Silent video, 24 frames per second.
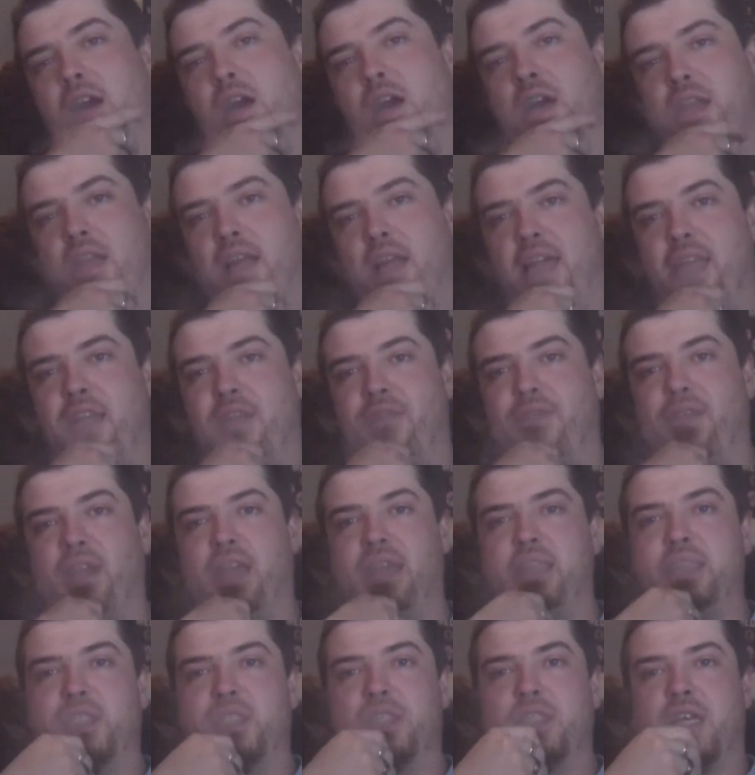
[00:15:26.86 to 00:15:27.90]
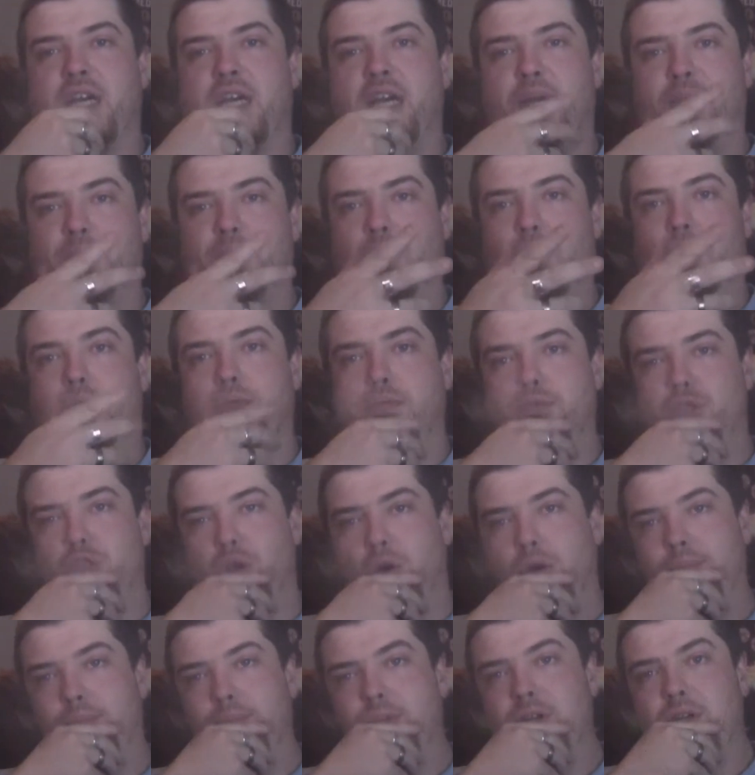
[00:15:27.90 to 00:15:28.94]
are the end of lines at my local shop.